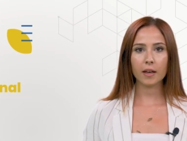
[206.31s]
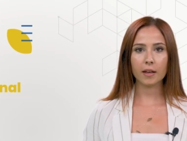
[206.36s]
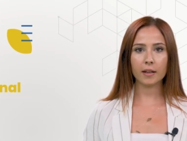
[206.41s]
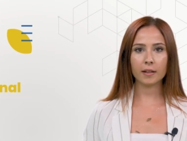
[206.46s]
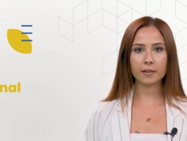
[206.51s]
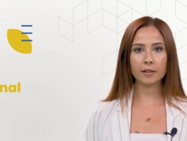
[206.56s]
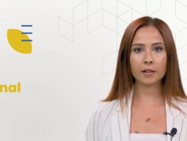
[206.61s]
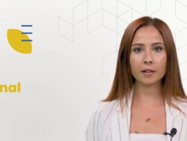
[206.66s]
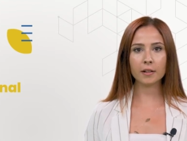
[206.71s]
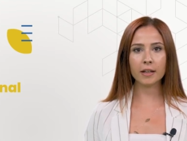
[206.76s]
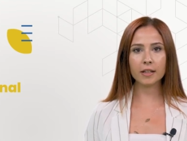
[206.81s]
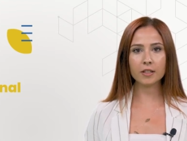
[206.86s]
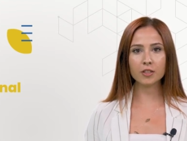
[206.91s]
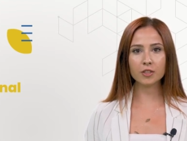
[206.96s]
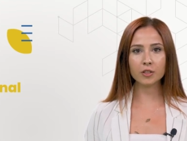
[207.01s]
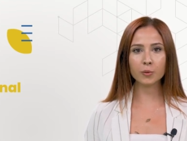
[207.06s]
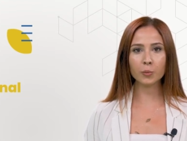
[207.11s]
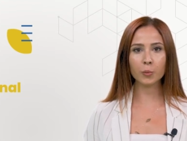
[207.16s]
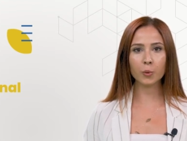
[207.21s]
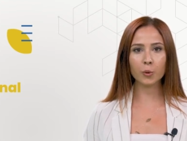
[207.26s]

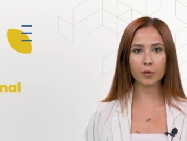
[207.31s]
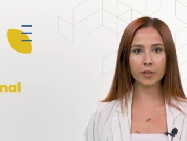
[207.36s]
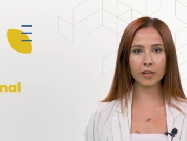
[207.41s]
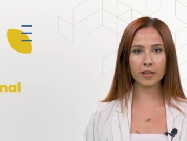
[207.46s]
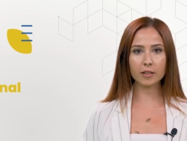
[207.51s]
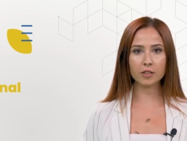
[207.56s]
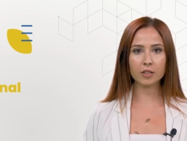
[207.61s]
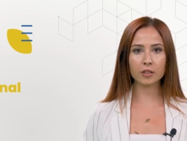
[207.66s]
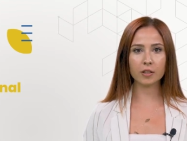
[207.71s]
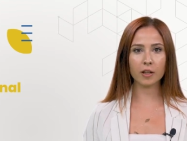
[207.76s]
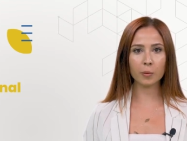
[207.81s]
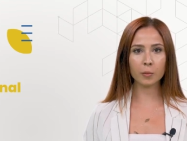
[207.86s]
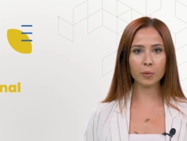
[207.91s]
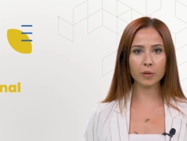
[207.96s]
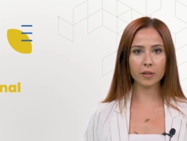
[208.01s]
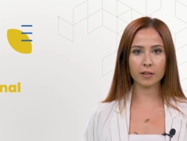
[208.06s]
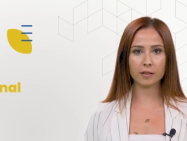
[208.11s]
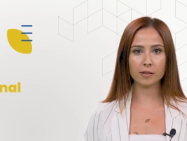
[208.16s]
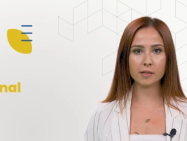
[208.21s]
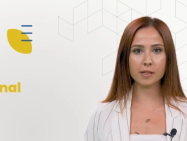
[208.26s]
International protection
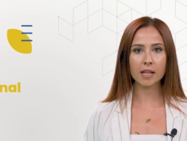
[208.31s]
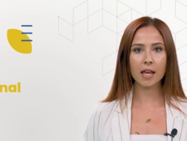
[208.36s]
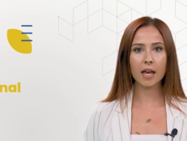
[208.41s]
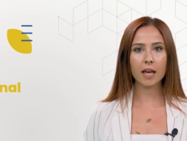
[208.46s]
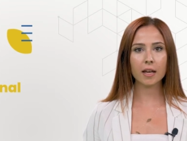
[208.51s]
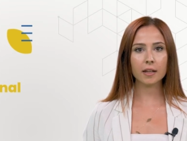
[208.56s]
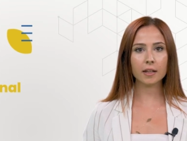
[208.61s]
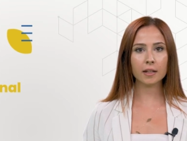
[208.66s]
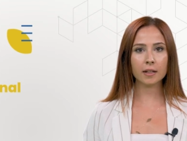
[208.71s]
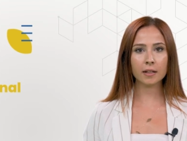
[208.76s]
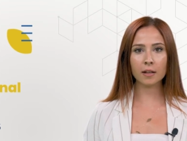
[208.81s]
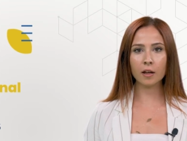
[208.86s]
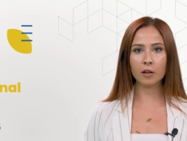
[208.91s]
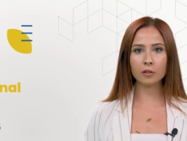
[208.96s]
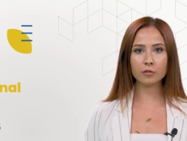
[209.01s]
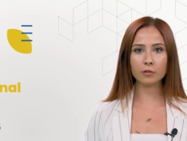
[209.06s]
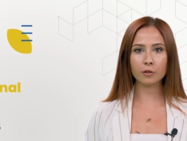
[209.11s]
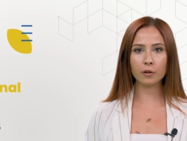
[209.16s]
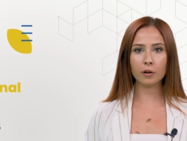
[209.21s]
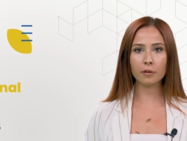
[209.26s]
applicants
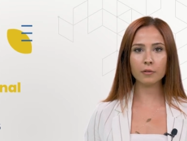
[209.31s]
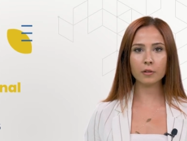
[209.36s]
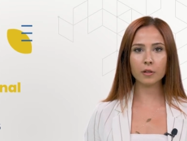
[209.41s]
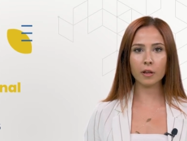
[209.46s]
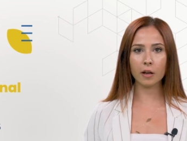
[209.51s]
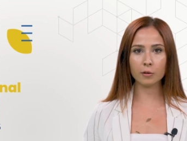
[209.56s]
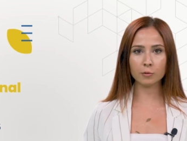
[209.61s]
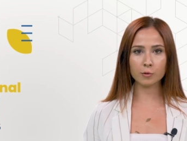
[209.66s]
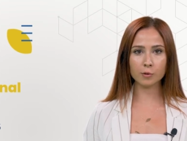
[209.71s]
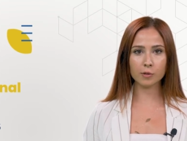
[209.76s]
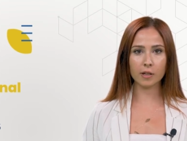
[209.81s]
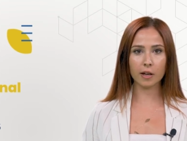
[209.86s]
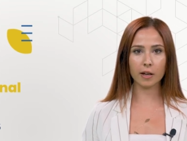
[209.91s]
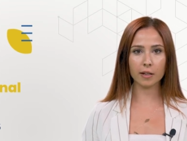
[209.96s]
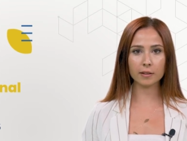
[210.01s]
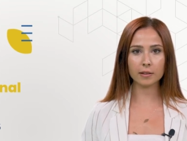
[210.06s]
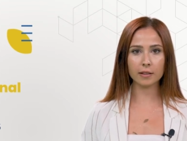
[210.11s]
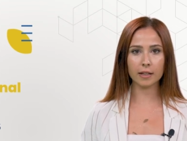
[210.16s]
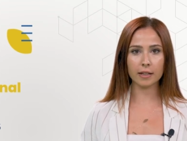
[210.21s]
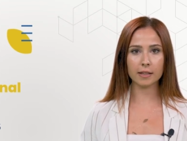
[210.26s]
cannot travel
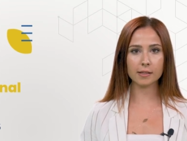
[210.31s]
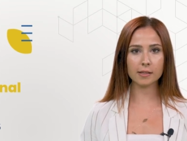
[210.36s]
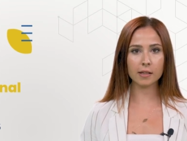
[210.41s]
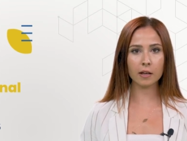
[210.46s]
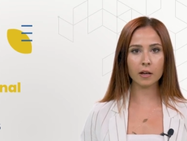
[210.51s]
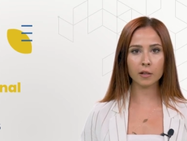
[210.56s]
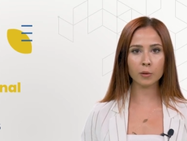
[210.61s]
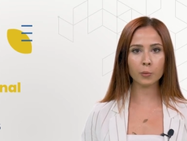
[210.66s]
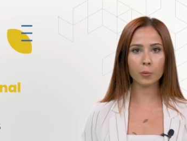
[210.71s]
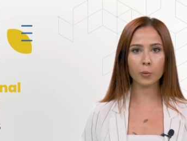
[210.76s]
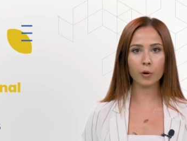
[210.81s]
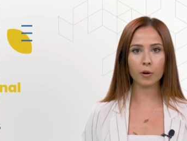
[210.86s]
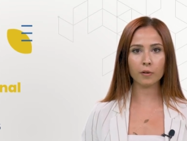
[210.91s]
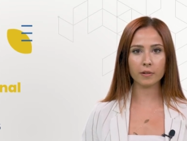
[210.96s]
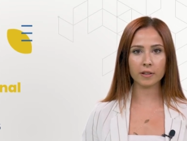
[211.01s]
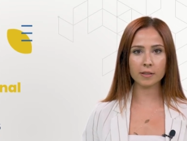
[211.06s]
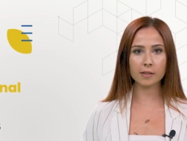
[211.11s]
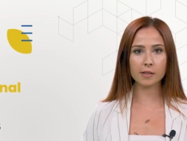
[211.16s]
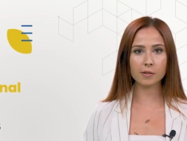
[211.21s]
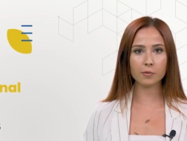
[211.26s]
outside the assigned
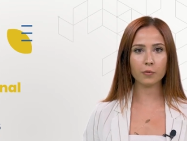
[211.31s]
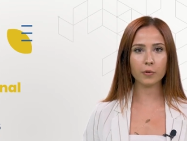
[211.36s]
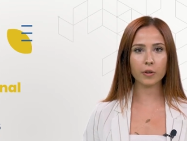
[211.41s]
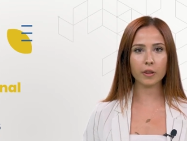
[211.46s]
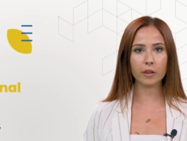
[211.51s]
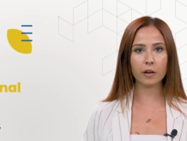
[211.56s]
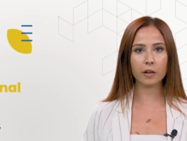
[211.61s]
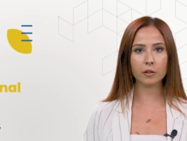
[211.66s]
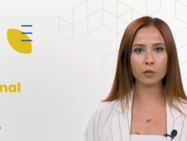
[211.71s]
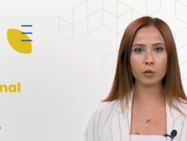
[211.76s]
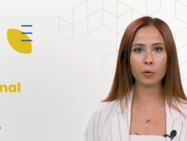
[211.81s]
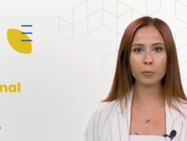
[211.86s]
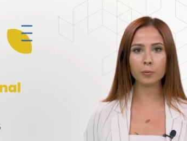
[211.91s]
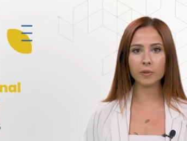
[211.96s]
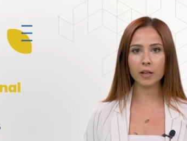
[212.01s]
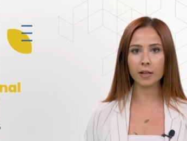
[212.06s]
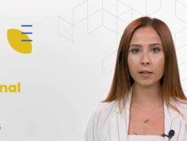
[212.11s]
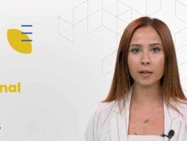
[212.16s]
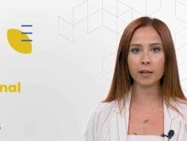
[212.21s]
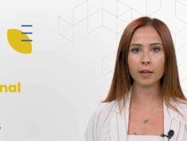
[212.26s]
province without
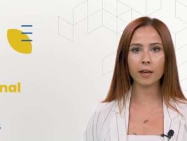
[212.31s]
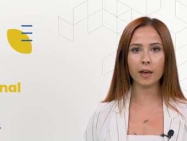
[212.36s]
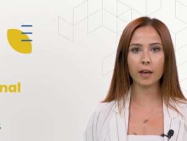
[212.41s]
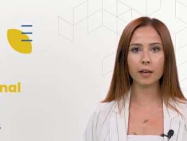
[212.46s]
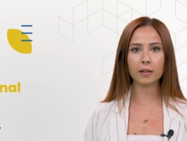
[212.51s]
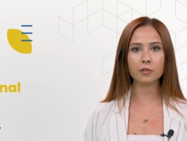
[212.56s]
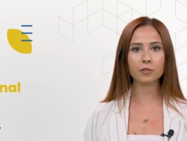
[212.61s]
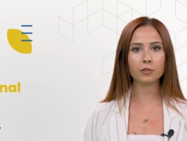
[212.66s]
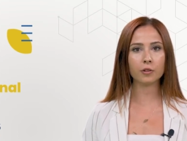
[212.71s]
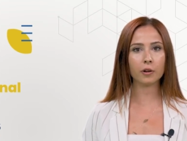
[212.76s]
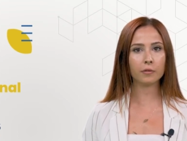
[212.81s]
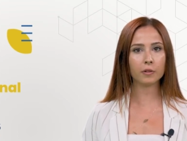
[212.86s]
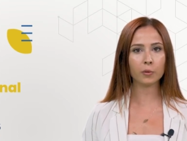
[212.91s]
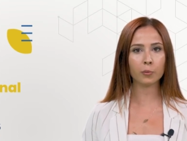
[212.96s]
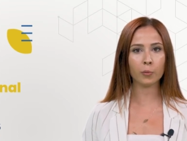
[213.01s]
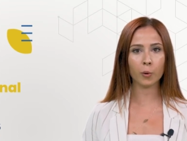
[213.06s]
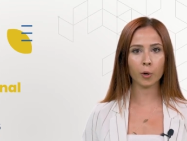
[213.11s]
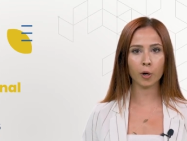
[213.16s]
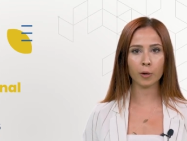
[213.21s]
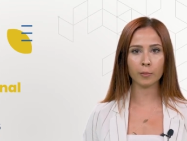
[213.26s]
obtaining a
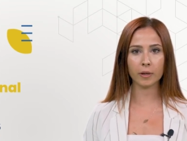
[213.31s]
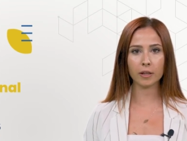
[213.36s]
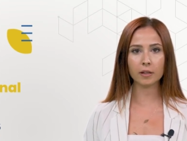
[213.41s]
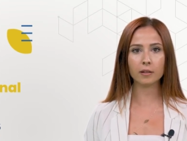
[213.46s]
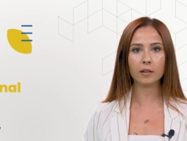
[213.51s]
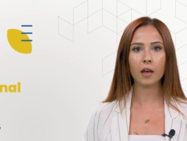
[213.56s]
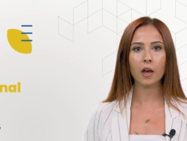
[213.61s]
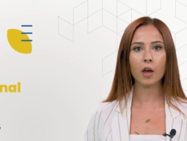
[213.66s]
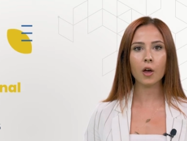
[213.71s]
travel permit